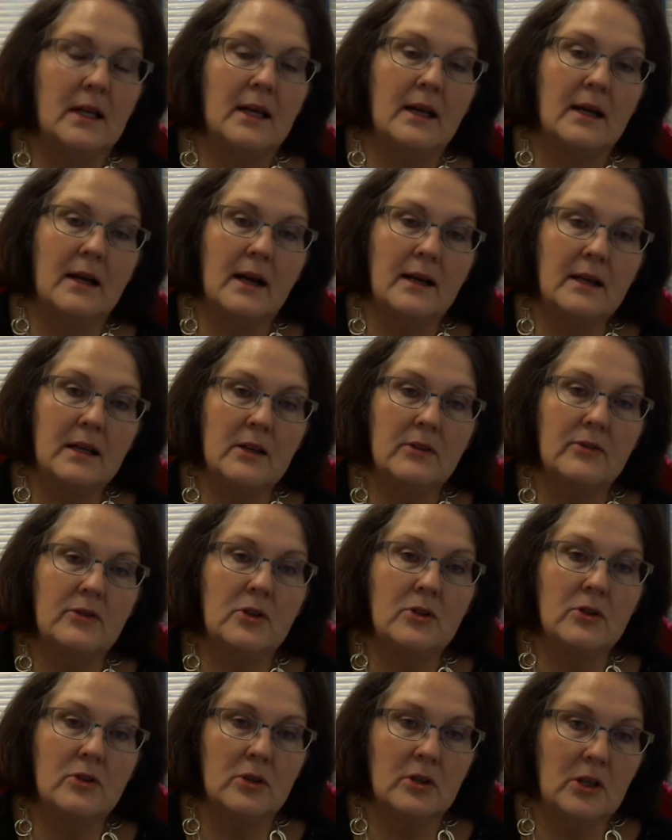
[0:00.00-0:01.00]
And I give
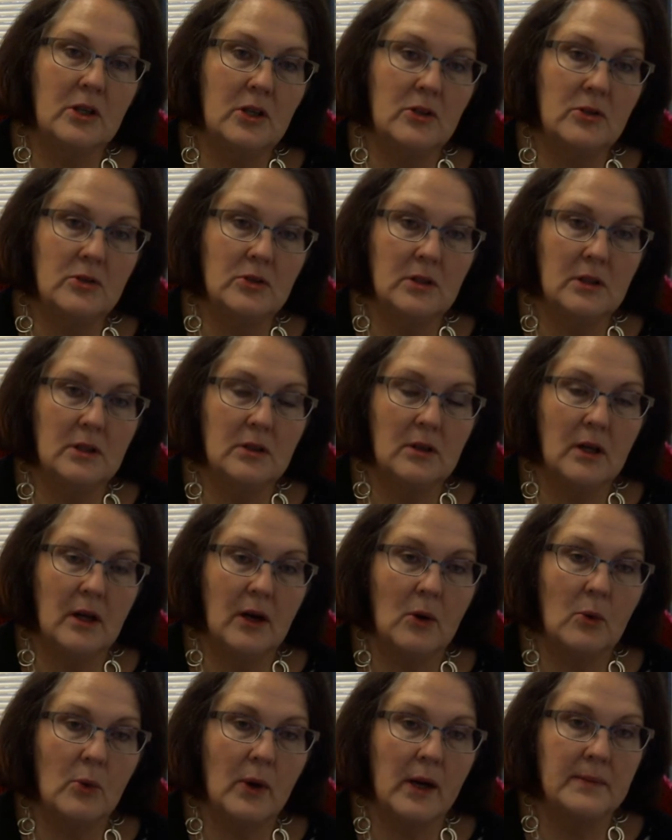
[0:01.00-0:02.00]
you the CUSIN
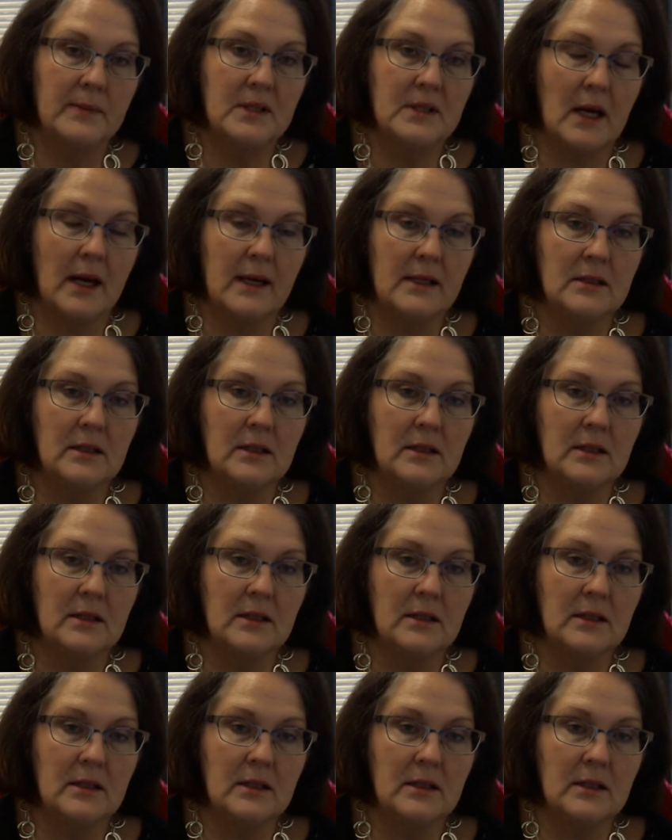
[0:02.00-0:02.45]
website